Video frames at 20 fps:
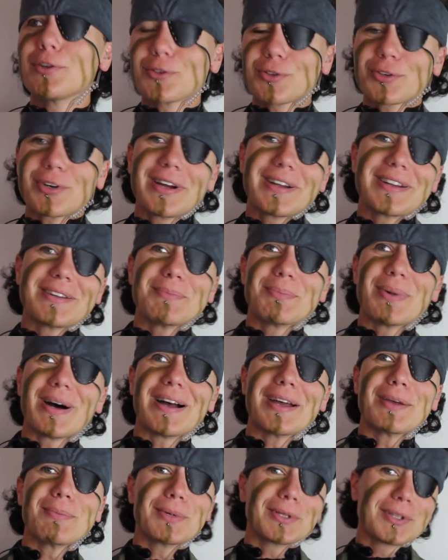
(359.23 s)
trying to
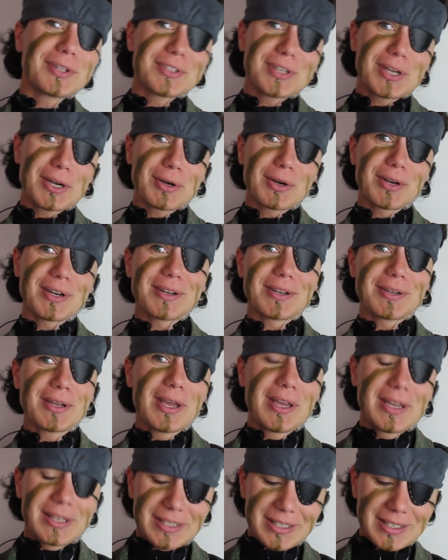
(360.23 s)
buy military
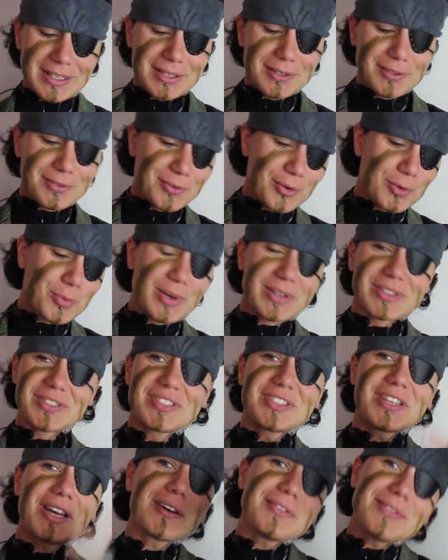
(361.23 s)
gear for
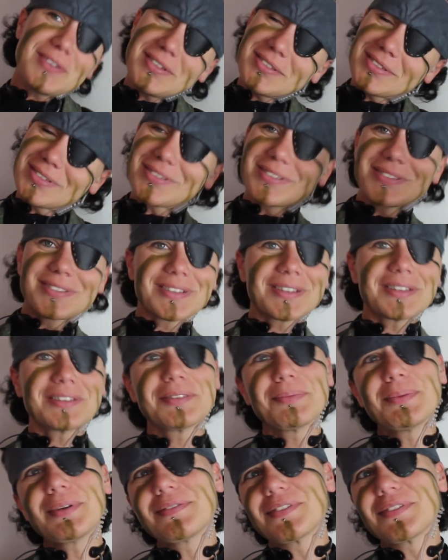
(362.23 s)
oneself
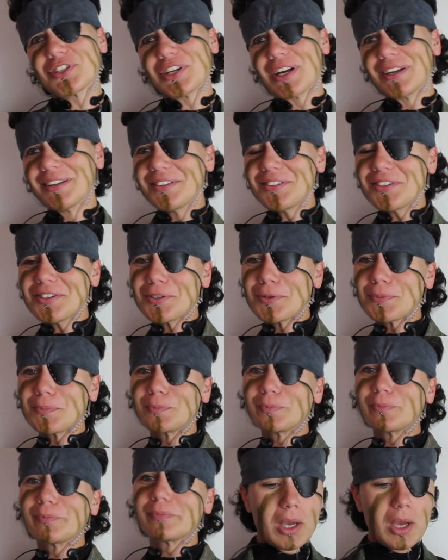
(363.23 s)
is a challenge.
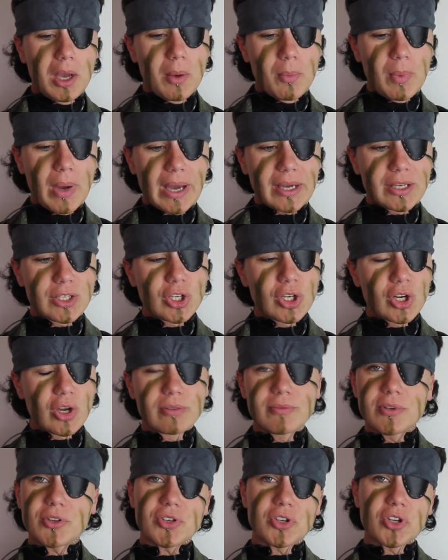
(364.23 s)
But,
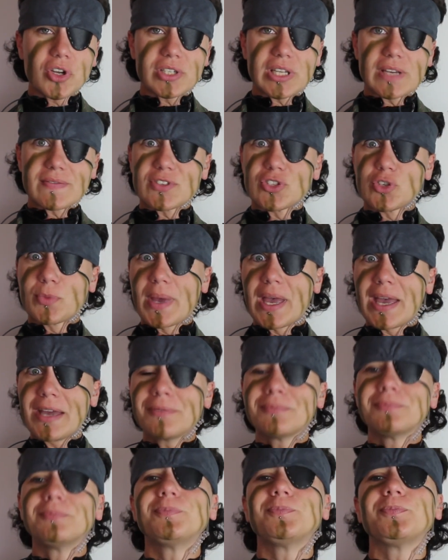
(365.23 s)
doesn't hurt to have a
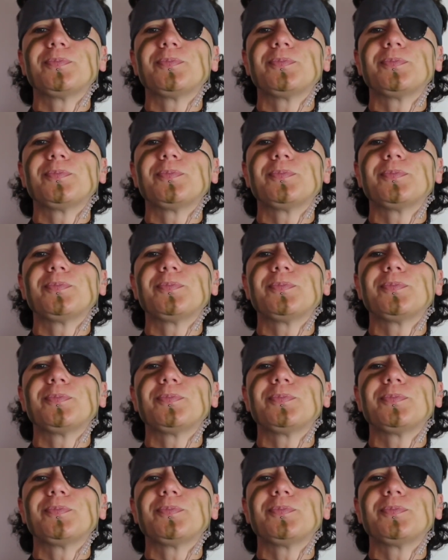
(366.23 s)
spare.